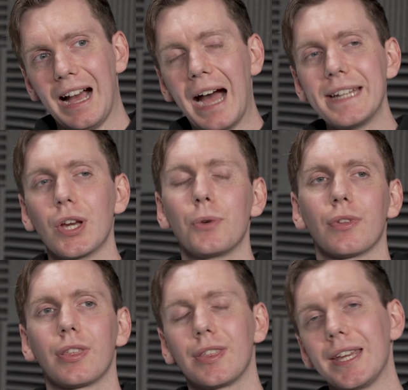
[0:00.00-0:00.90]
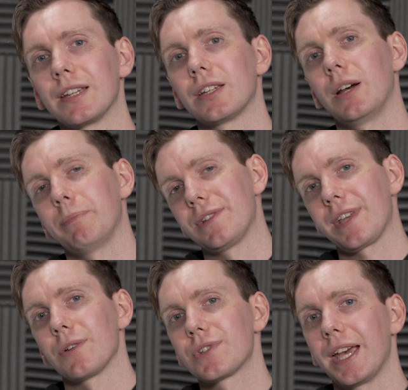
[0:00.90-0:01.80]
I don't think Companies
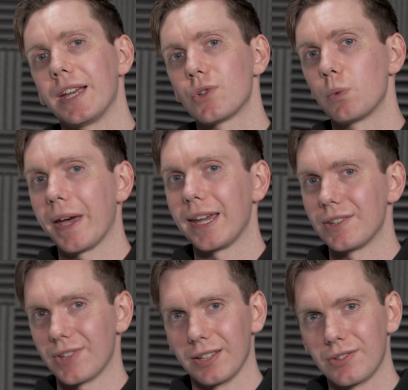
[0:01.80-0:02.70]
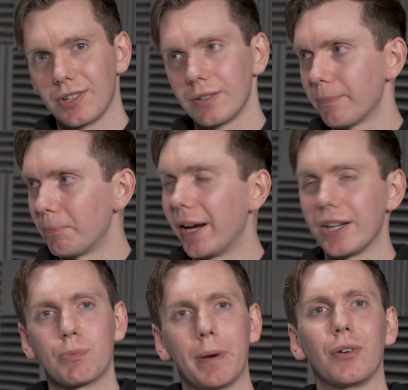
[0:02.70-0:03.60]
House cares who pays it. My
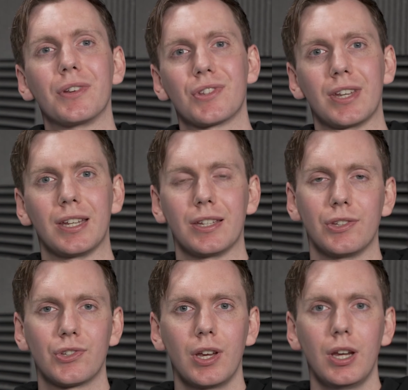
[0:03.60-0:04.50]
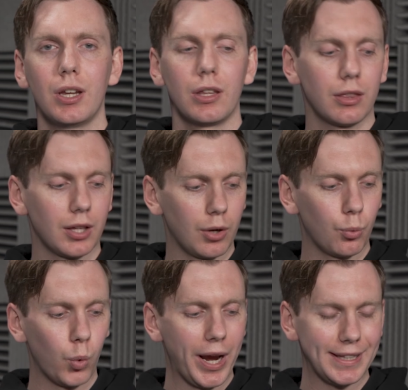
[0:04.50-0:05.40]
experience is that
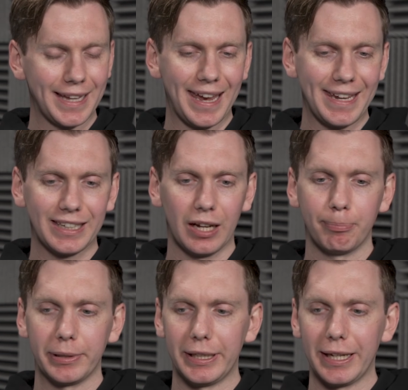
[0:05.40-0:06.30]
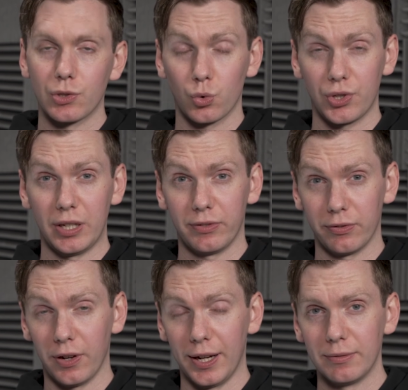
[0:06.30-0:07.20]
when a company has received a
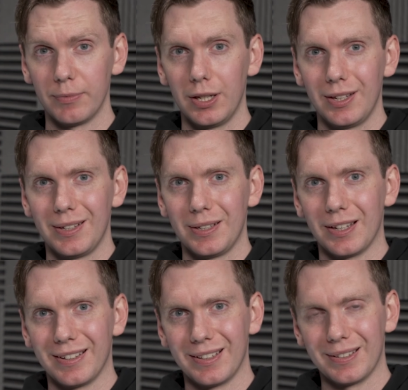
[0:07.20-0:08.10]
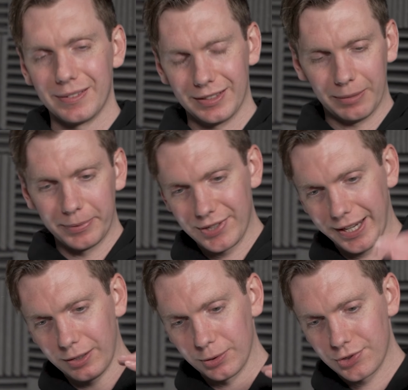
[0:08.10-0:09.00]
fine, Companies
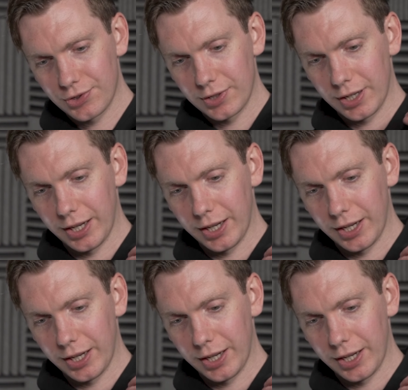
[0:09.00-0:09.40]
House,